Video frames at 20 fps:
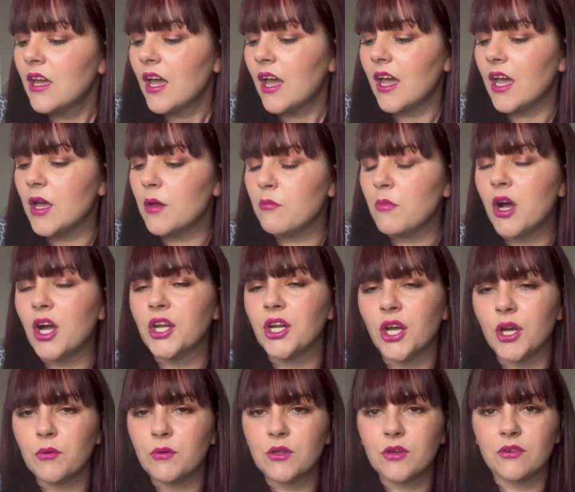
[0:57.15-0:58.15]
I
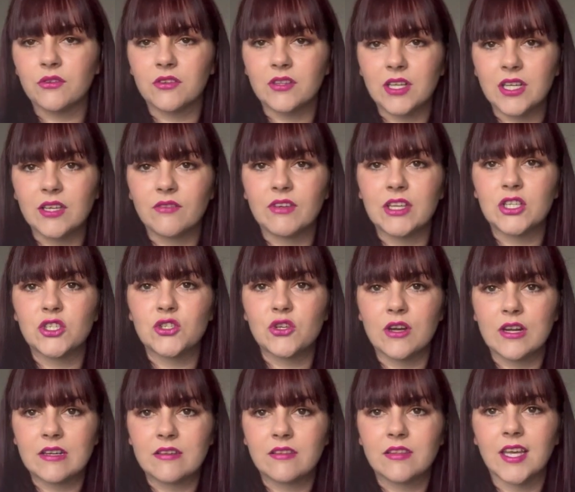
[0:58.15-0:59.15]
know it costs a living
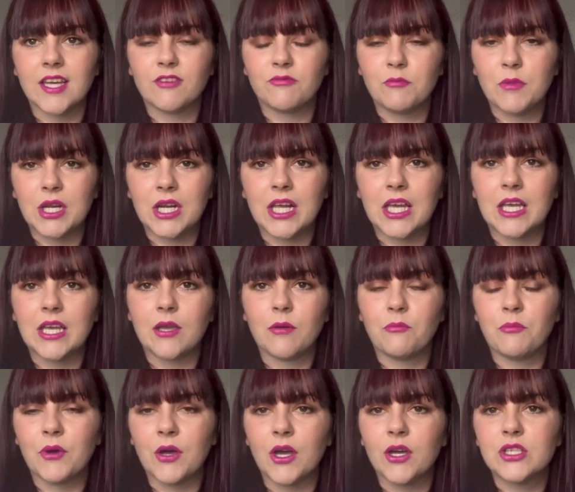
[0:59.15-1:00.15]
trying to save money,
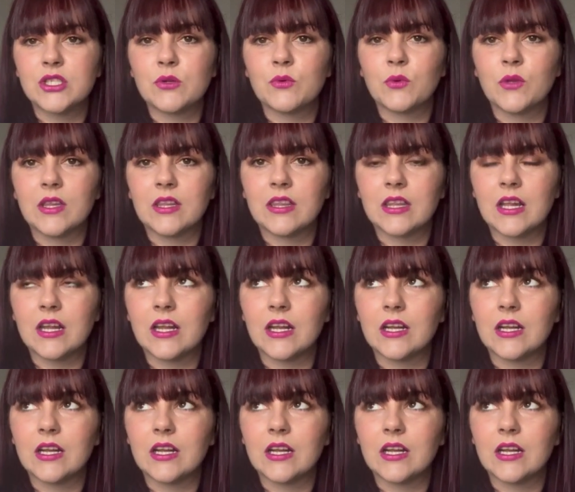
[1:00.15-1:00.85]
but with